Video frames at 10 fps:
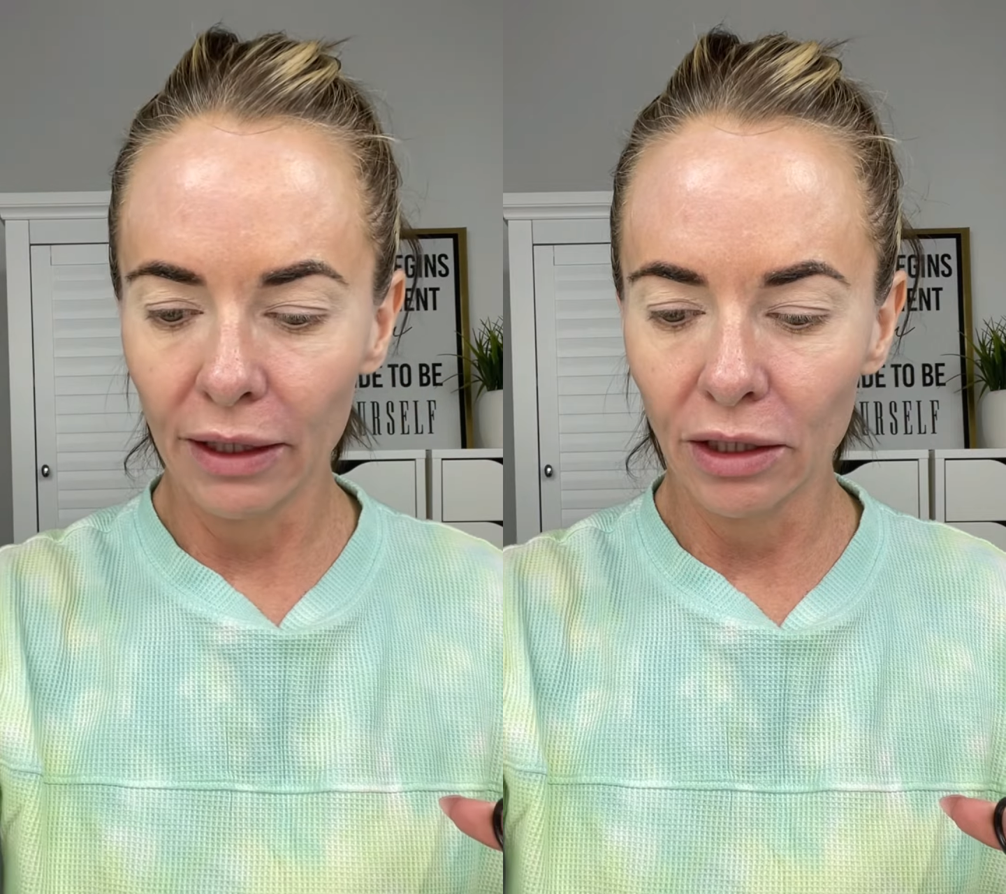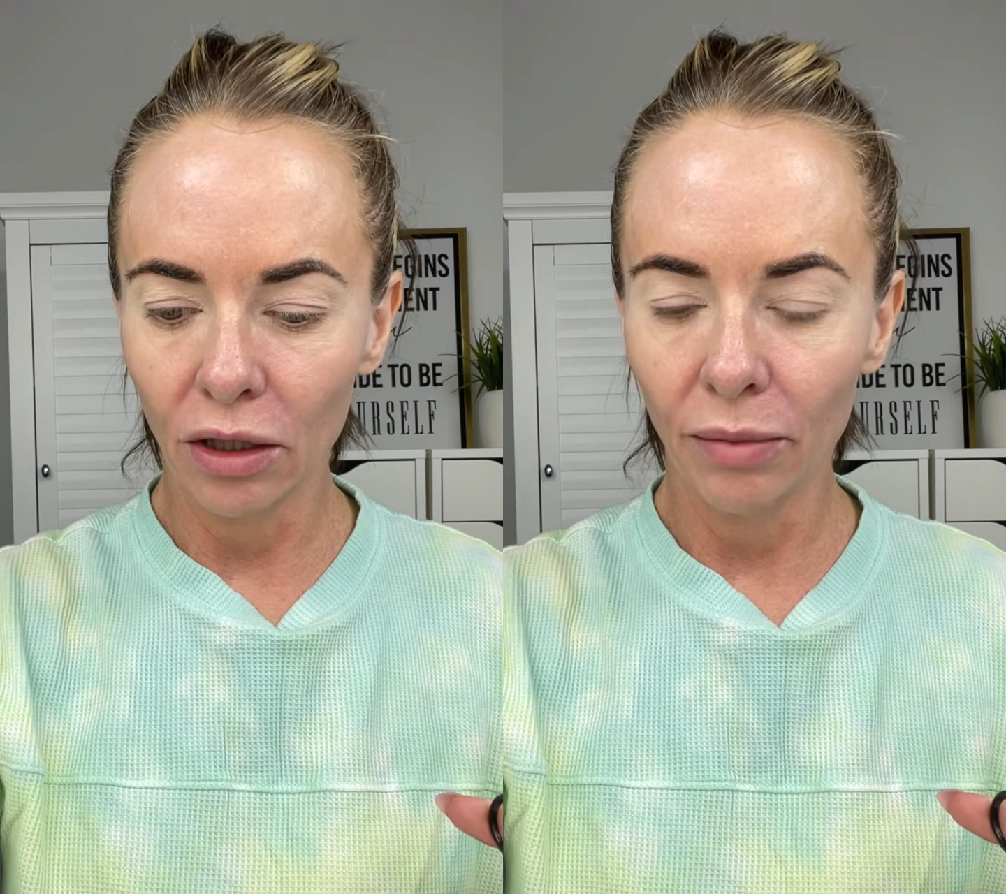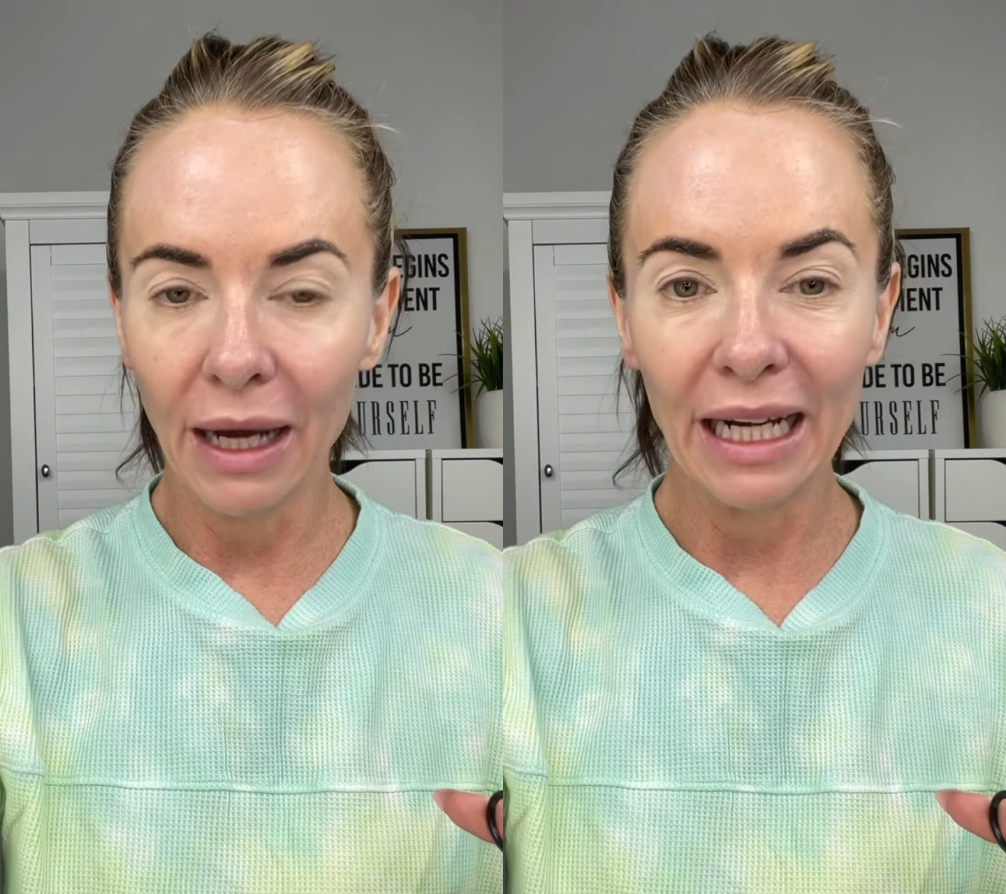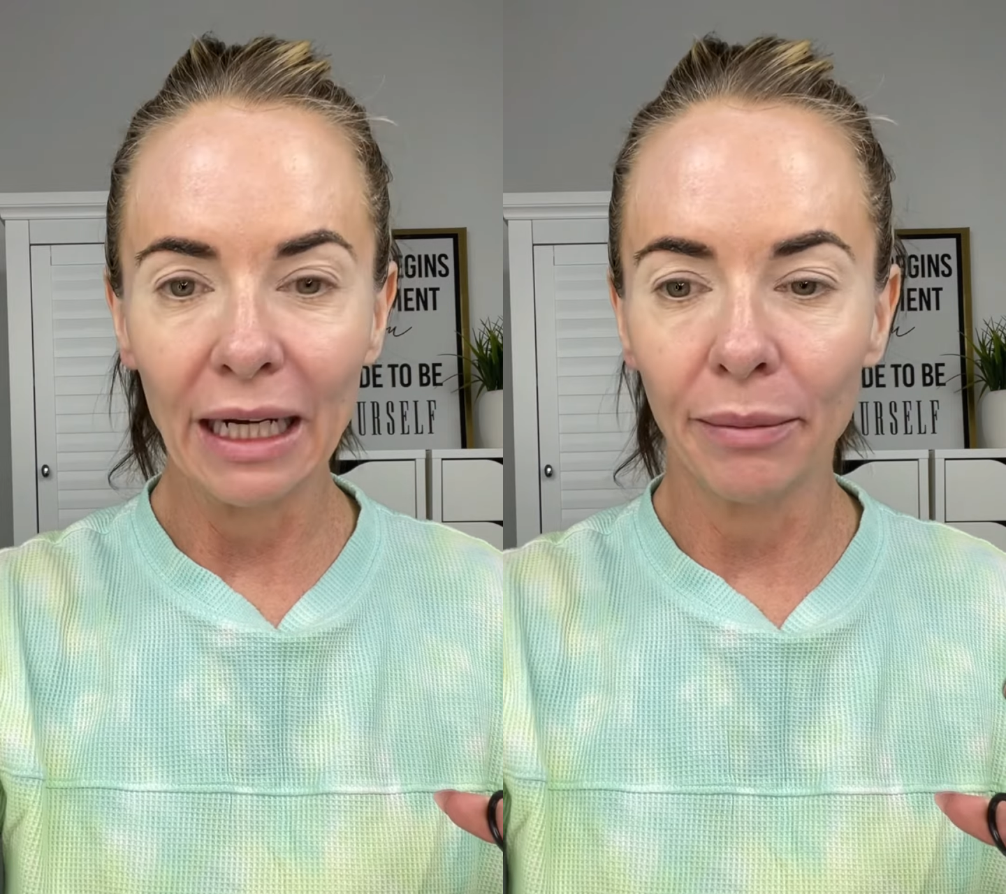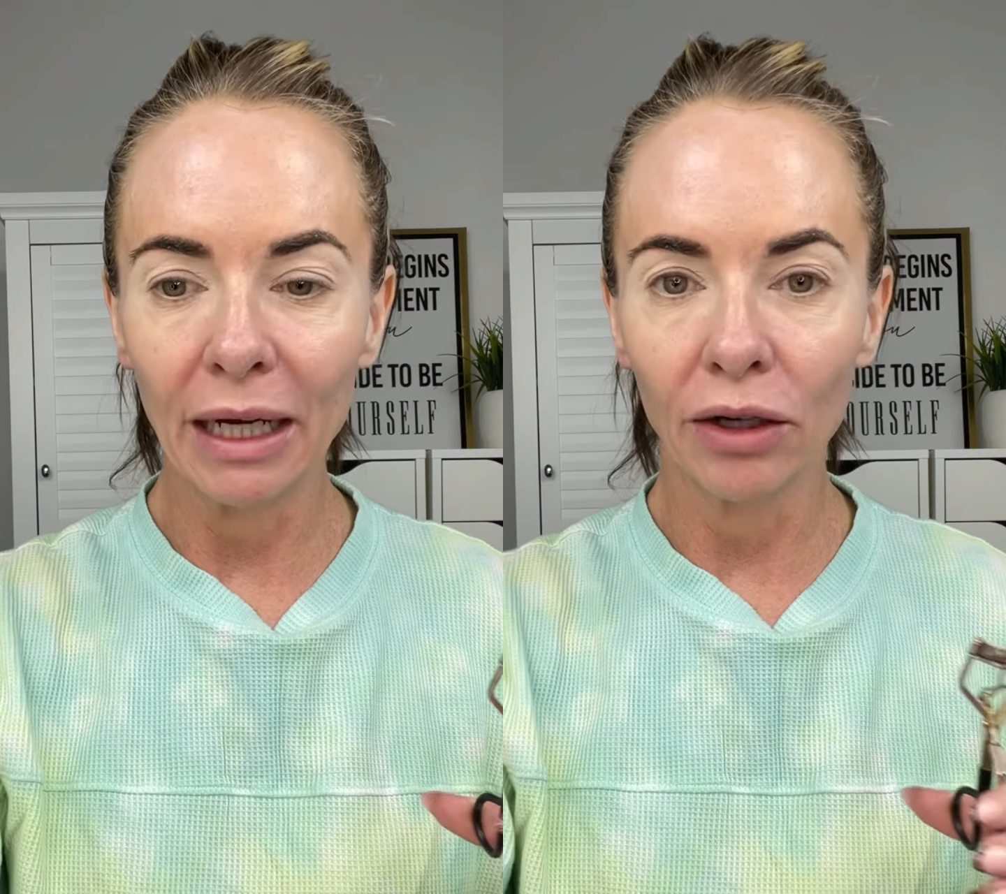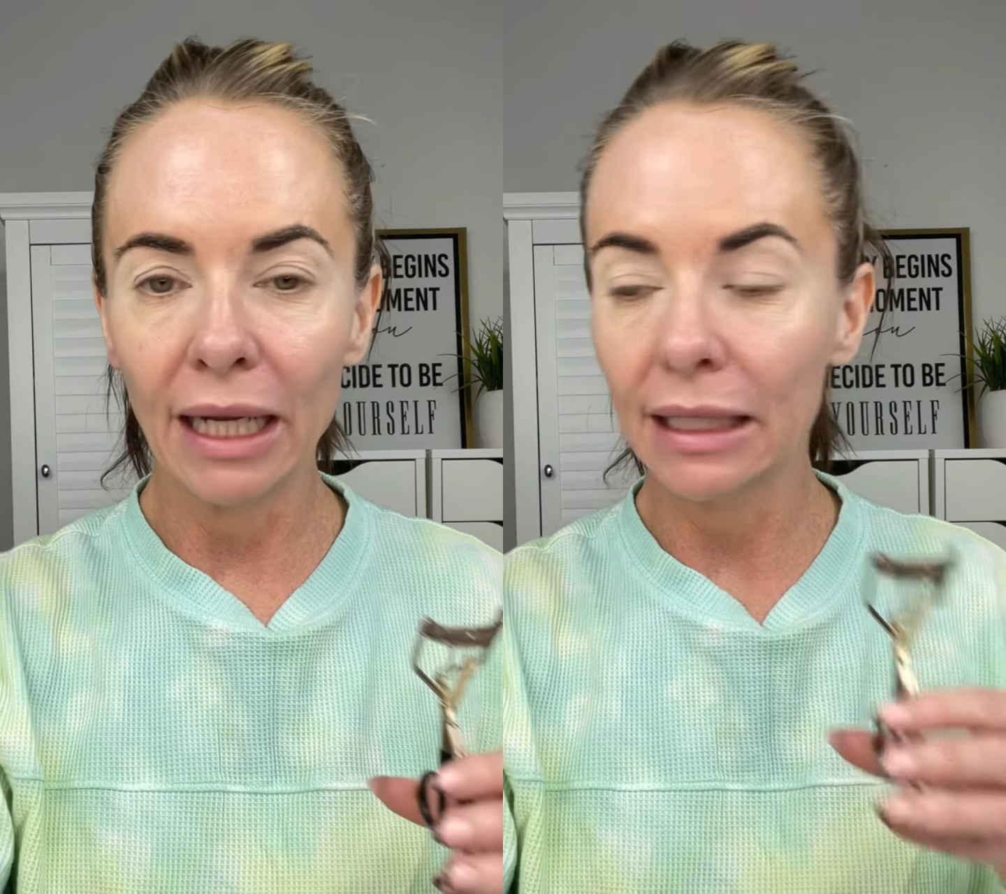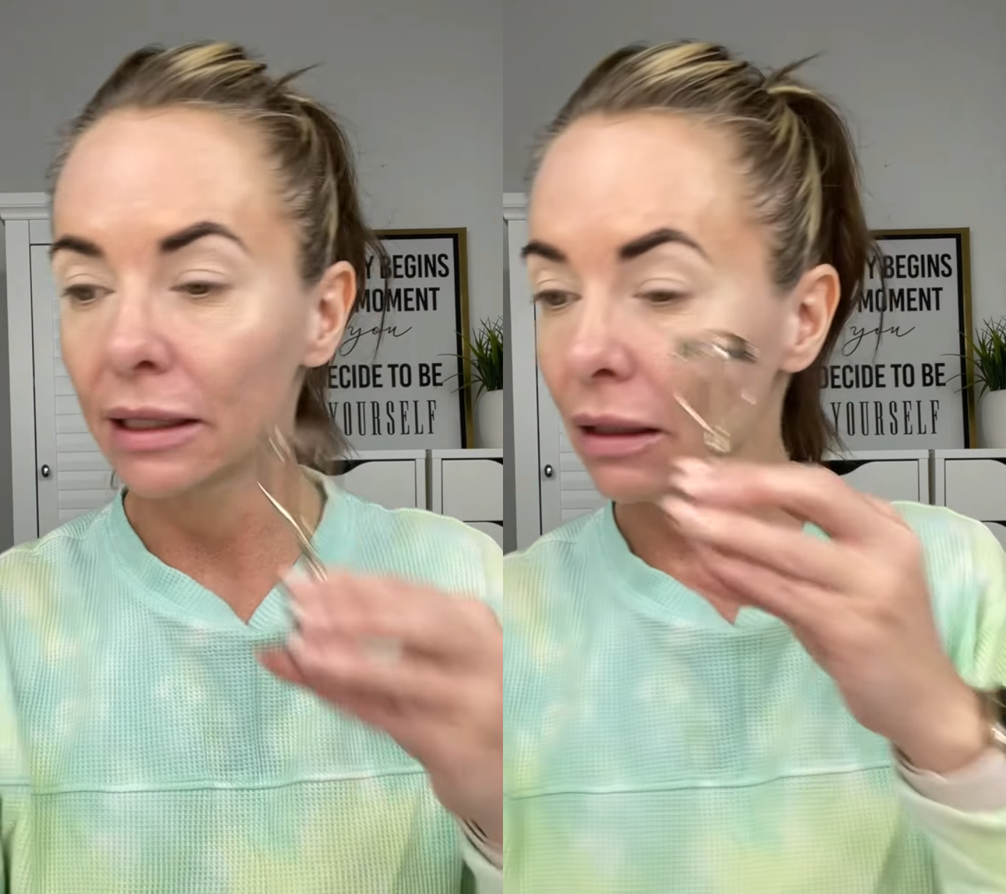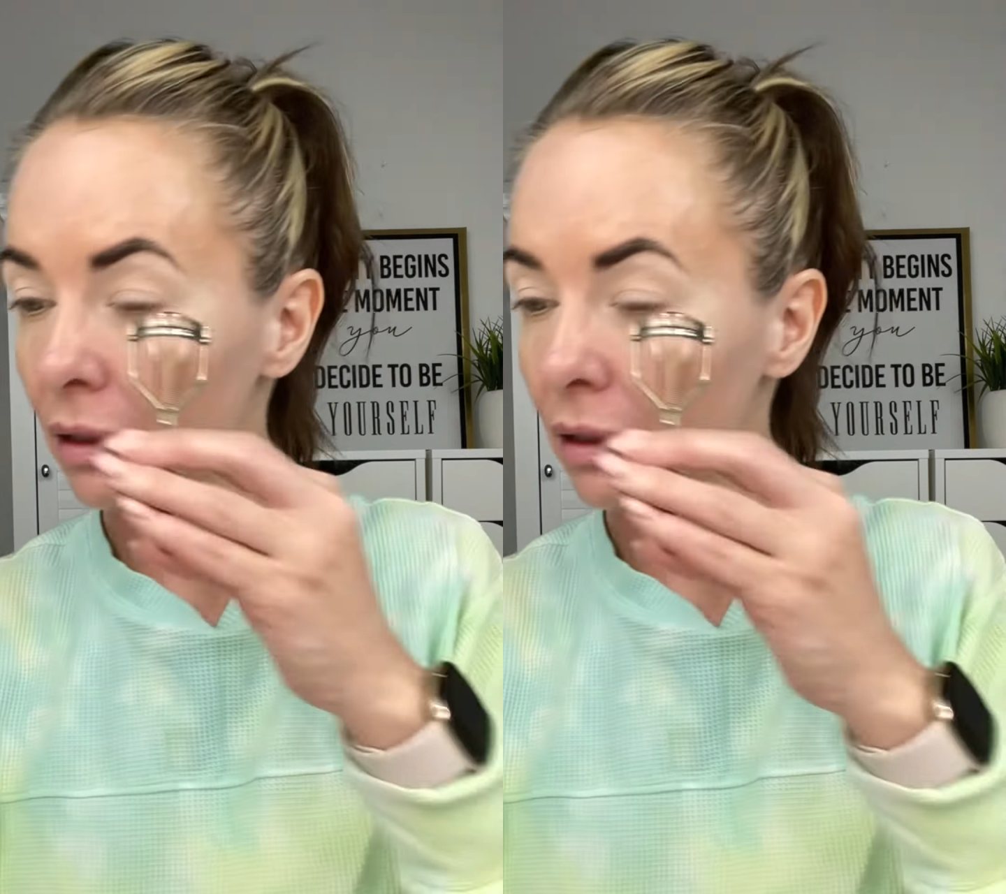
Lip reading: Taupe, I need a bigger desk.